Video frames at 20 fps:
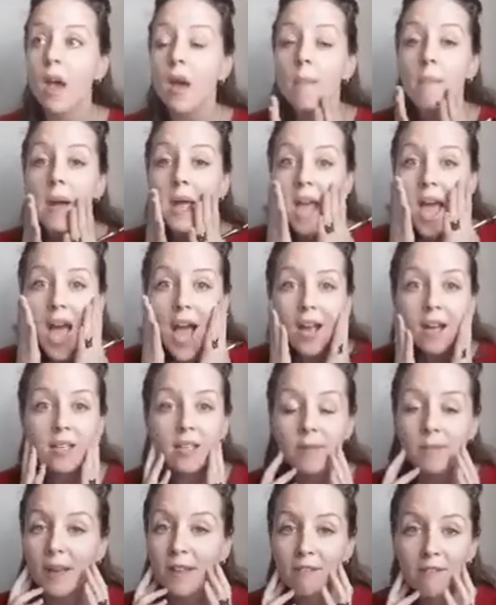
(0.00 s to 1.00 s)
My acne,
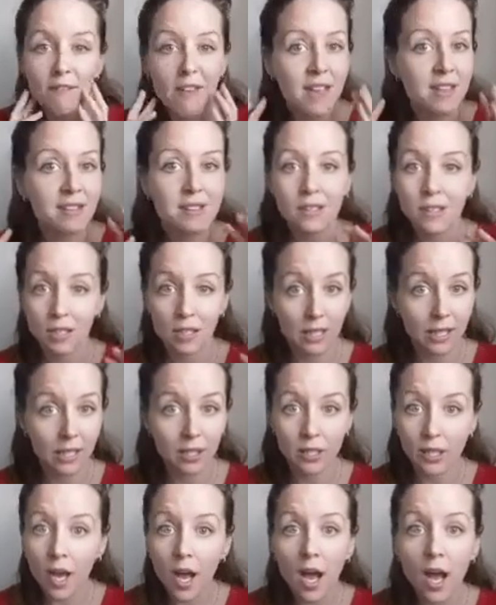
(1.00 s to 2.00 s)
my face
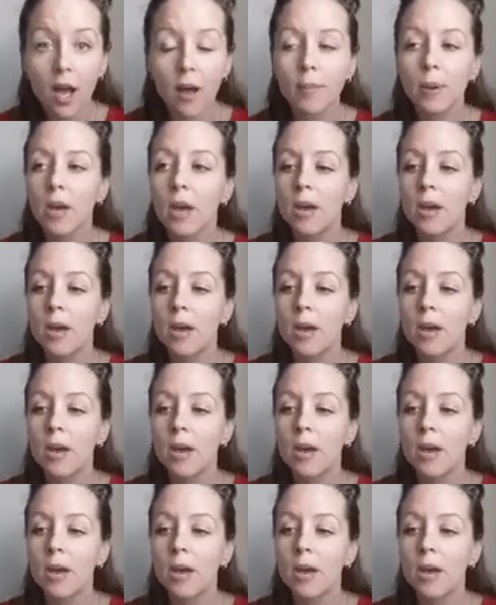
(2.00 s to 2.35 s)
cleared up.